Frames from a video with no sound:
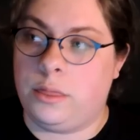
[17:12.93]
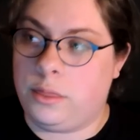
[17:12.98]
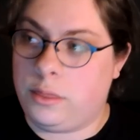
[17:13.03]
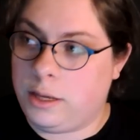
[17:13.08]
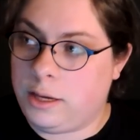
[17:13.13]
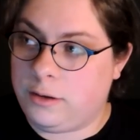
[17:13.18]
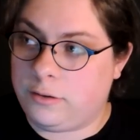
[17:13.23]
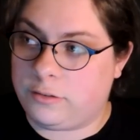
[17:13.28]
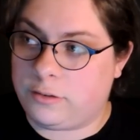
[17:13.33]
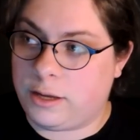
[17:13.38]

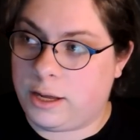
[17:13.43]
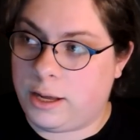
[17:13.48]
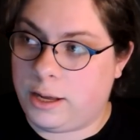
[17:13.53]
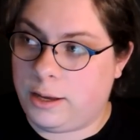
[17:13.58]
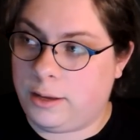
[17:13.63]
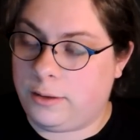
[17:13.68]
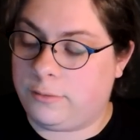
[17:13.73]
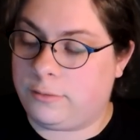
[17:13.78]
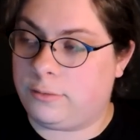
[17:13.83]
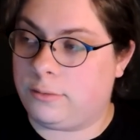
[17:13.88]
These
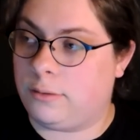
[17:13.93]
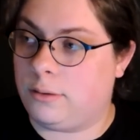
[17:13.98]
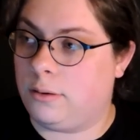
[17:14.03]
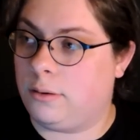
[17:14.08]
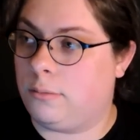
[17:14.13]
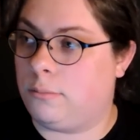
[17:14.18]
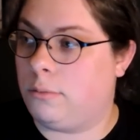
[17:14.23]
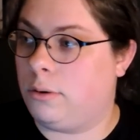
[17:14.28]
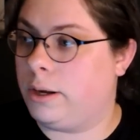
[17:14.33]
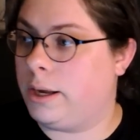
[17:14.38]
days,
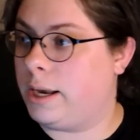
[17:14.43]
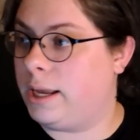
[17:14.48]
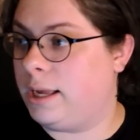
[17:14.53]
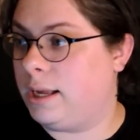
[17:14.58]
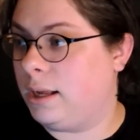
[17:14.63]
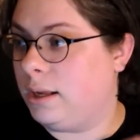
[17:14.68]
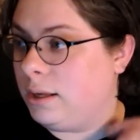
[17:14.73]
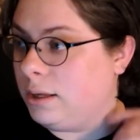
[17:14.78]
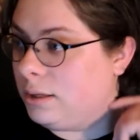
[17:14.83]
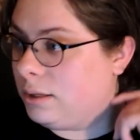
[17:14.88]
we're
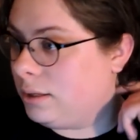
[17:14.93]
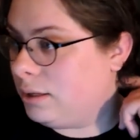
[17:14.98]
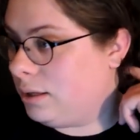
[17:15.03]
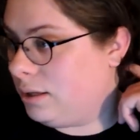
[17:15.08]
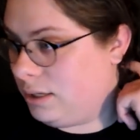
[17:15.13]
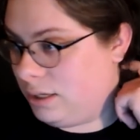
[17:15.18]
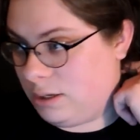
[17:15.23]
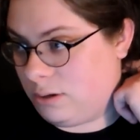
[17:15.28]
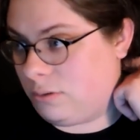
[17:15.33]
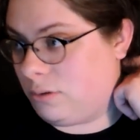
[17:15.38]
getting,
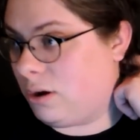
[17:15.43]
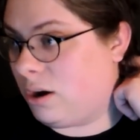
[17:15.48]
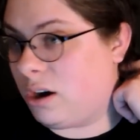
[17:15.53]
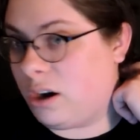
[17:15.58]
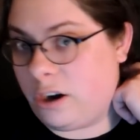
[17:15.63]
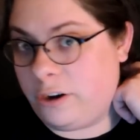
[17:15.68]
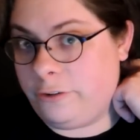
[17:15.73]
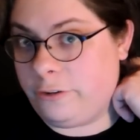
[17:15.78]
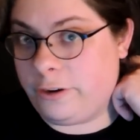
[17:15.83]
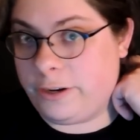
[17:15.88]
you know,
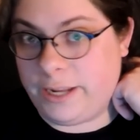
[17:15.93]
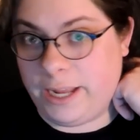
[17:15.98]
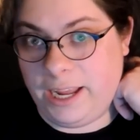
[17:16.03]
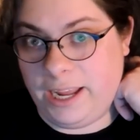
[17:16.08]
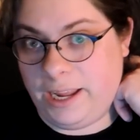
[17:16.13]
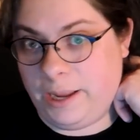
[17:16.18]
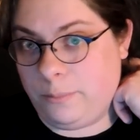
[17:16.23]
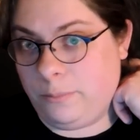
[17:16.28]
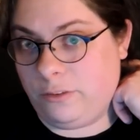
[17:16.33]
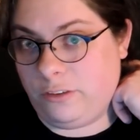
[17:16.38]
100
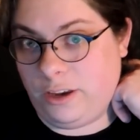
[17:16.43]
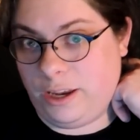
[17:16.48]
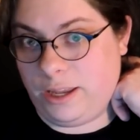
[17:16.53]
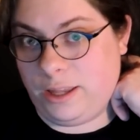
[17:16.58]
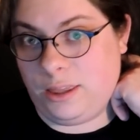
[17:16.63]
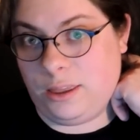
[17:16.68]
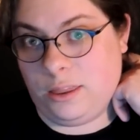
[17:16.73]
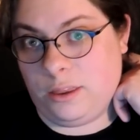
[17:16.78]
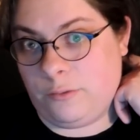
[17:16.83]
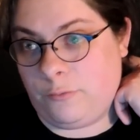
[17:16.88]
games
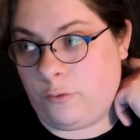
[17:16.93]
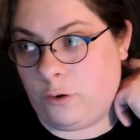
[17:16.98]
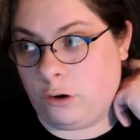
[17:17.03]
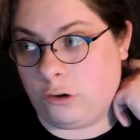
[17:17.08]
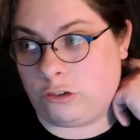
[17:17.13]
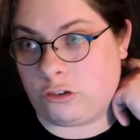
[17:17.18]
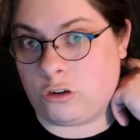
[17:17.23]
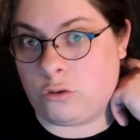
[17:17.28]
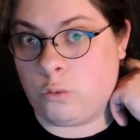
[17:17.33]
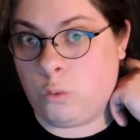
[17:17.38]
in the
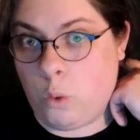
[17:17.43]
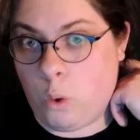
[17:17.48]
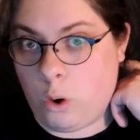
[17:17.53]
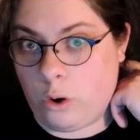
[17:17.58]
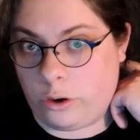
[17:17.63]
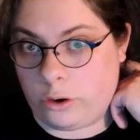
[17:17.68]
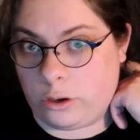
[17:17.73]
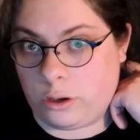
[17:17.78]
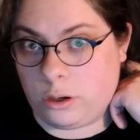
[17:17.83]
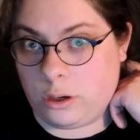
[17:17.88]
first
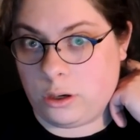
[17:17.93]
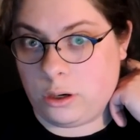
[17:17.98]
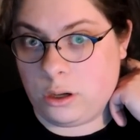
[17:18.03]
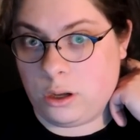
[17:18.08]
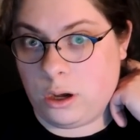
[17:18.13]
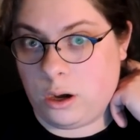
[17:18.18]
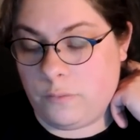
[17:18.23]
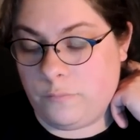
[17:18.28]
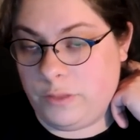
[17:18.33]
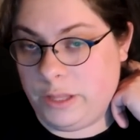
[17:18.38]
quarter
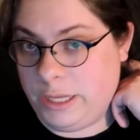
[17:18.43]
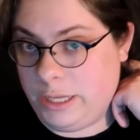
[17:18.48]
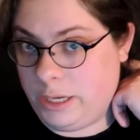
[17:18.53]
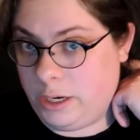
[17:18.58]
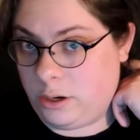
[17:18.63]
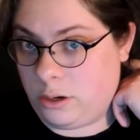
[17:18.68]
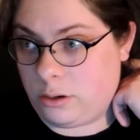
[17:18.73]
of the